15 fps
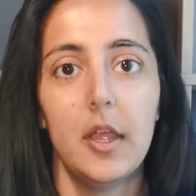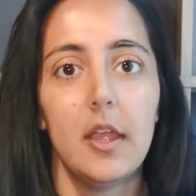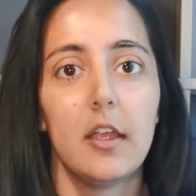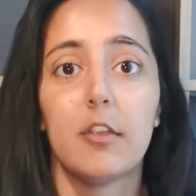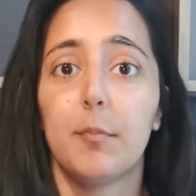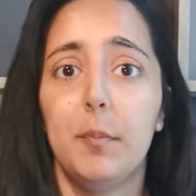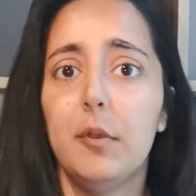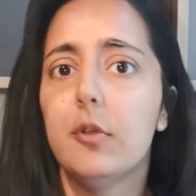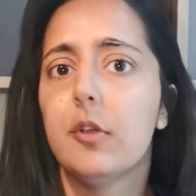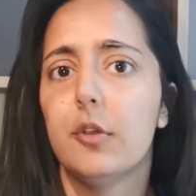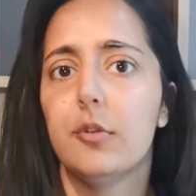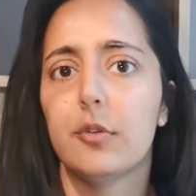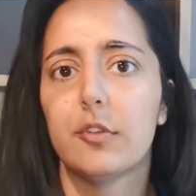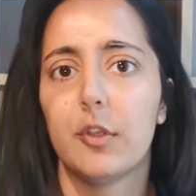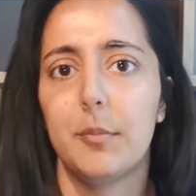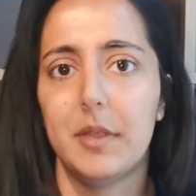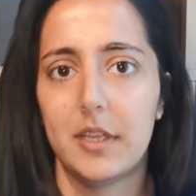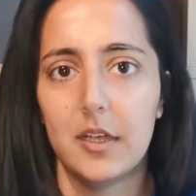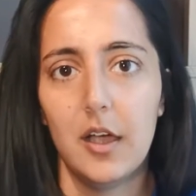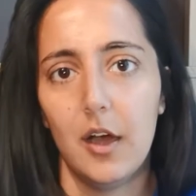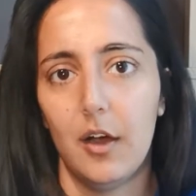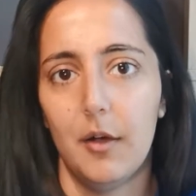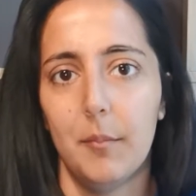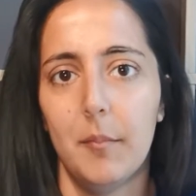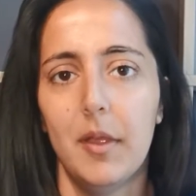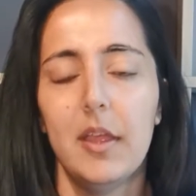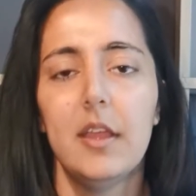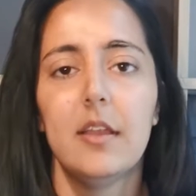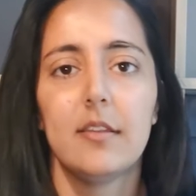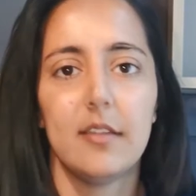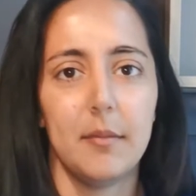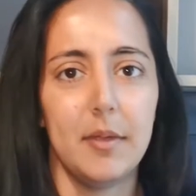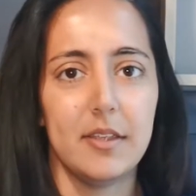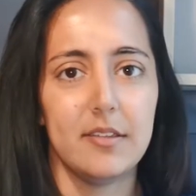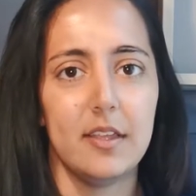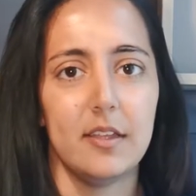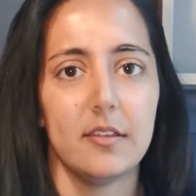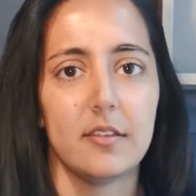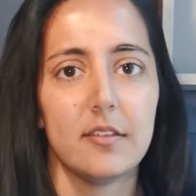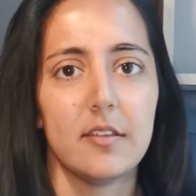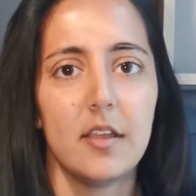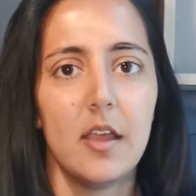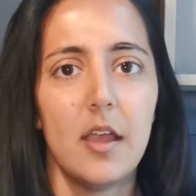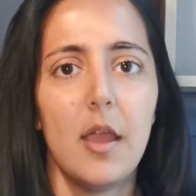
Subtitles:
Because blue can also mean calm. Does that make sense?